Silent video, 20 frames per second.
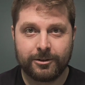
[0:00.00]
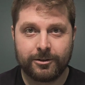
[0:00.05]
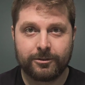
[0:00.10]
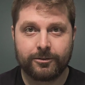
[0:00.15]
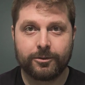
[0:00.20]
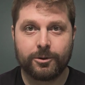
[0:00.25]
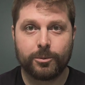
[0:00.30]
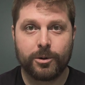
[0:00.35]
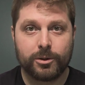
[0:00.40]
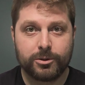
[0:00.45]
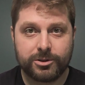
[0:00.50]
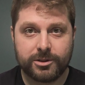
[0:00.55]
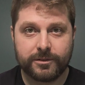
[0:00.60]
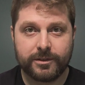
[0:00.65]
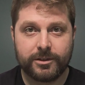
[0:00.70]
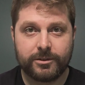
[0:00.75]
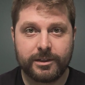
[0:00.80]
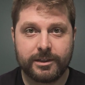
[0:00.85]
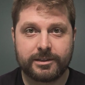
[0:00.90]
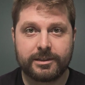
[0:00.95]
For most of
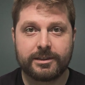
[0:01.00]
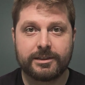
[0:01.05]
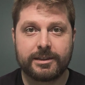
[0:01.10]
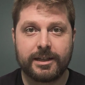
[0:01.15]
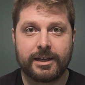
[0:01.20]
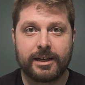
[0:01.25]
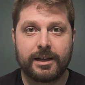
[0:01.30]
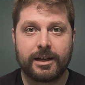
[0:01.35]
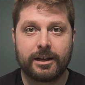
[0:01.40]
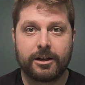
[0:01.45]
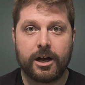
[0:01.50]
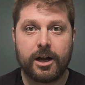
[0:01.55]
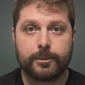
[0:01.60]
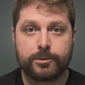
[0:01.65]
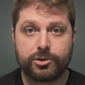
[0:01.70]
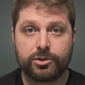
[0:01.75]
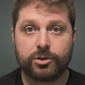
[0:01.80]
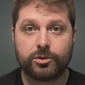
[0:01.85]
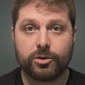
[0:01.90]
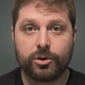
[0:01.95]
you, this is an
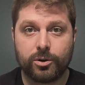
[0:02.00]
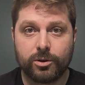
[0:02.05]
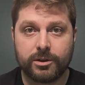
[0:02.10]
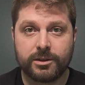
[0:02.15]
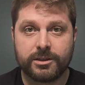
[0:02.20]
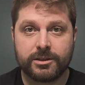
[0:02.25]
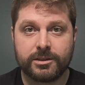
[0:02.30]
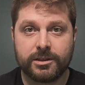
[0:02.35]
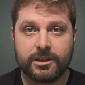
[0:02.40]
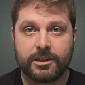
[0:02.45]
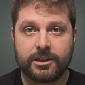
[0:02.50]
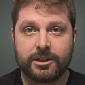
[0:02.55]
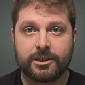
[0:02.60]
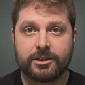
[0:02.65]
optional course,